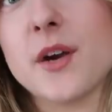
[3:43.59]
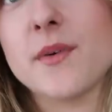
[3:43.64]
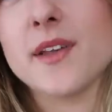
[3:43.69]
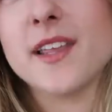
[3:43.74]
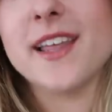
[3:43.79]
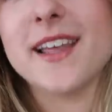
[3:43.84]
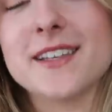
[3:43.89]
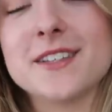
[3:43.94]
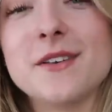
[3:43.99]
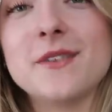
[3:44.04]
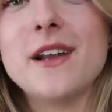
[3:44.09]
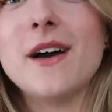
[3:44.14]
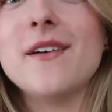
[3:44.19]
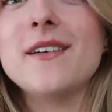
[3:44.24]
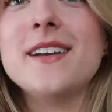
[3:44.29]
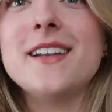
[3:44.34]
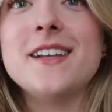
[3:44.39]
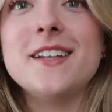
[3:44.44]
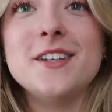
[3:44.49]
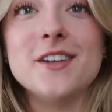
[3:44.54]
I really like. So now I
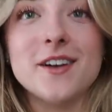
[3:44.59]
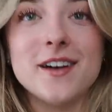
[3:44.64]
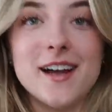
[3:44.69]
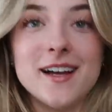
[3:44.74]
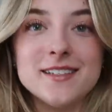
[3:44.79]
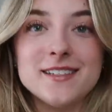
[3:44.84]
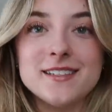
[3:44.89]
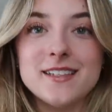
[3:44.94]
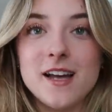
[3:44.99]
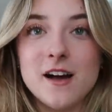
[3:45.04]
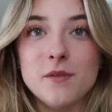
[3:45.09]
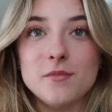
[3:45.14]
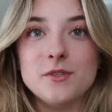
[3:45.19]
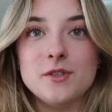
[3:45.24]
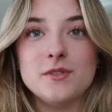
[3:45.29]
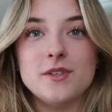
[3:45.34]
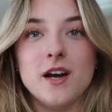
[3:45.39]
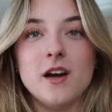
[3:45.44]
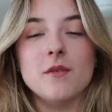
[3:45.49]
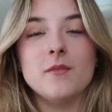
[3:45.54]
need your guys' help to
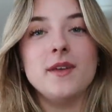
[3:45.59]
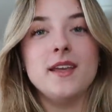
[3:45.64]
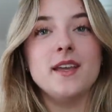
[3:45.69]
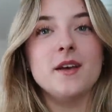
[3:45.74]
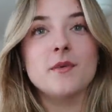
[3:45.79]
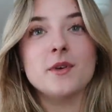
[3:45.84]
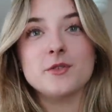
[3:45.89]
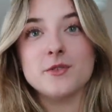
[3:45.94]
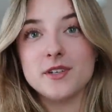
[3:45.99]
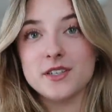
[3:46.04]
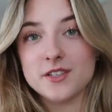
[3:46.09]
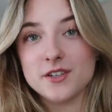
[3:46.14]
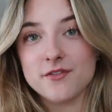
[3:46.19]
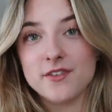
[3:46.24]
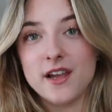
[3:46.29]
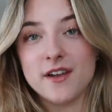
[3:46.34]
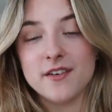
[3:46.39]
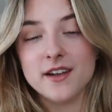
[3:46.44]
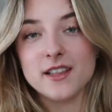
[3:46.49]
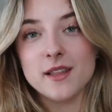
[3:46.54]
tell me which one is your
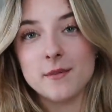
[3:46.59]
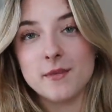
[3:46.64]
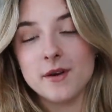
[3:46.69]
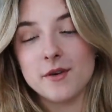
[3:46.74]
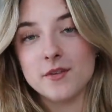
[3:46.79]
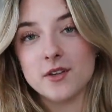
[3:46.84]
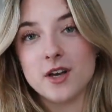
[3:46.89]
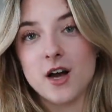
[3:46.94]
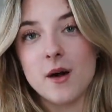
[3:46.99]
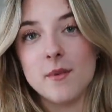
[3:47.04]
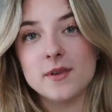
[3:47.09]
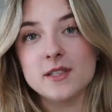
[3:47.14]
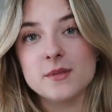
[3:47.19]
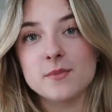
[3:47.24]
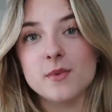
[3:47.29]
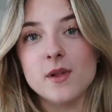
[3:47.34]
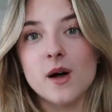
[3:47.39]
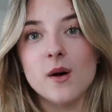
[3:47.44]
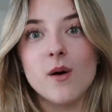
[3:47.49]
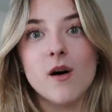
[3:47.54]
favorite. Let me know in the comments
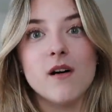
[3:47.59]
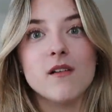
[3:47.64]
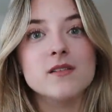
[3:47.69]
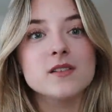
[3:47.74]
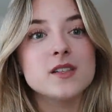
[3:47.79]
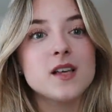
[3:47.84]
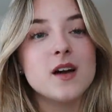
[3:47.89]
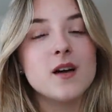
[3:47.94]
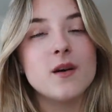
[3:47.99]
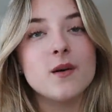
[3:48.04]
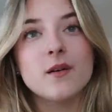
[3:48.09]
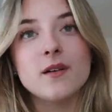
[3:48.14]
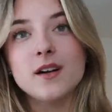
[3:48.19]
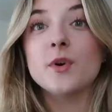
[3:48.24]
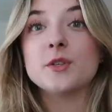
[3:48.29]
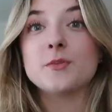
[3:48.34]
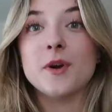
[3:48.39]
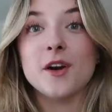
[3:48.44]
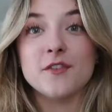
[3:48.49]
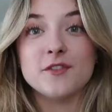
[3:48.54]
below. Also,
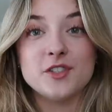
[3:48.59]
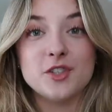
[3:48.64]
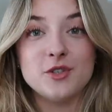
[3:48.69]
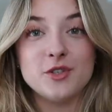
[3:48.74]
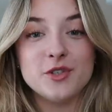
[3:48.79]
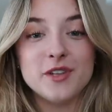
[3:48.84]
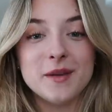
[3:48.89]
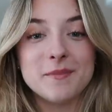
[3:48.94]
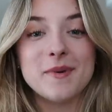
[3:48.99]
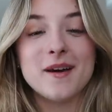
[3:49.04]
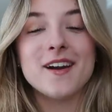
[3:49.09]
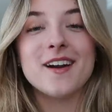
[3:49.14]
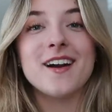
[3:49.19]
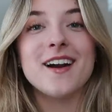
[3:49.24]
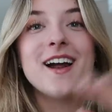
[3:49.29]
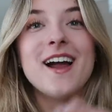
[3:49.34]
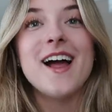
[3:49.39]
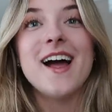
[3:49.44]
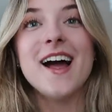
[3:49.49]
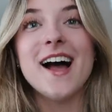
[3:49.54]
which pair of shoes you like
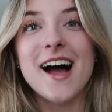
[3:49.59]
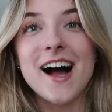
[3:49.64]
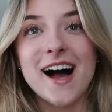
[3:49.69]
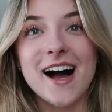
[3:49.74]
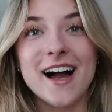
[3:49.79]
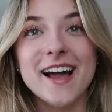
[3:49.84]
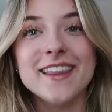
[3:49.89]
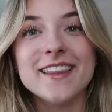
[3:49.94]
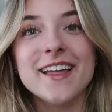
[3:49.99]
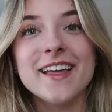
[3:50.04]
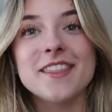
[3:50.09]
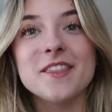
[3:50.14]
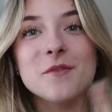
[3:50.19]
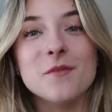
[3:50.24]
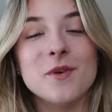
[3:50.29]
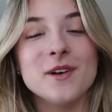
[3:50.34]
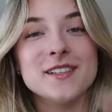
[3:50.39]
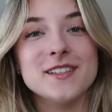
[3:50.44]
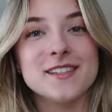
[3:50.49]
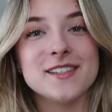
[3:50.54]
better. I like the
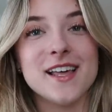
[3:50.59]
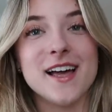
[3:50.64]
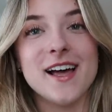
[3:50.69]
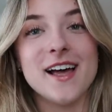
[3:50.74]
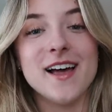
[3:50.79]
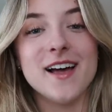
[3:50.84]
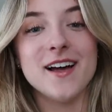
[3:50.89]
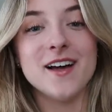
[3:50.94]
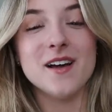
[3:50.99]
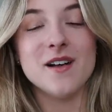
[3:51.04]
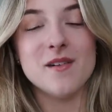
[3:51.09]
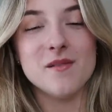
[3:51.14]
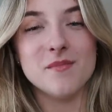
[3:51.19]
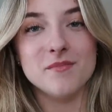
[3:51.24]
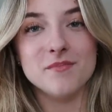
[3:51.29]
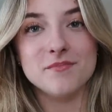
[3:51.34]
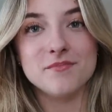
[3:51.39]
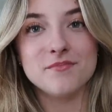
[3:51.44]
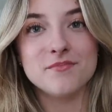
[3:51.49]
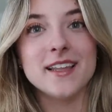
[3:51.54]
ones that
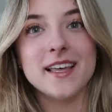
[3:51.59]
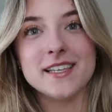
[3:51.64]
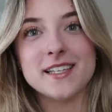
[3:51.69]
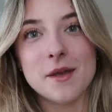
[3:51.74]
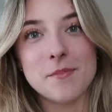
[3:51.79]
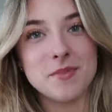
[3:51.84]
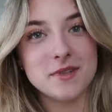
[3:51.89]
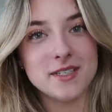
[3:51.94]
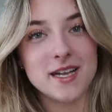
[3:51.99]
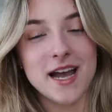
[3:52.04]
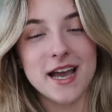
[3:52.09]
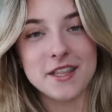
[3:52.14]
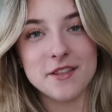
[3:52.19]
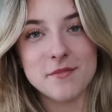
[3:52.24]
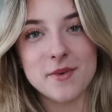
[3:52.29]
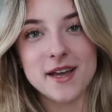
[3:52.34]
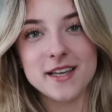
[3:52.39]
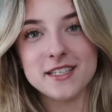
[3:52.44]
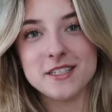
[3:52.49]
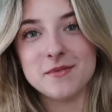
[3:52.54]
um, lace up and tie the
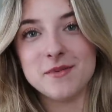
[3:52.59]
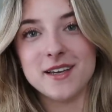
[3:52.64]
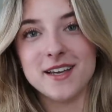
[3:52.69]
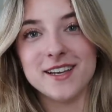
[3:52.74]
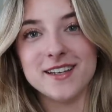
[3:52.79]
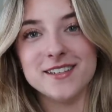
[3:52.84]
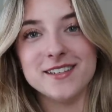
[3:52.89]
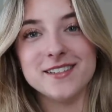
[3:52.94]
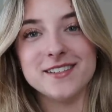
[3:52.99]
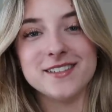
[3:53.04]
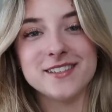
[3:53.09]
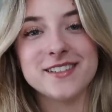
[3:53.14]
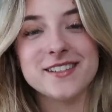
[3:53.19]
best because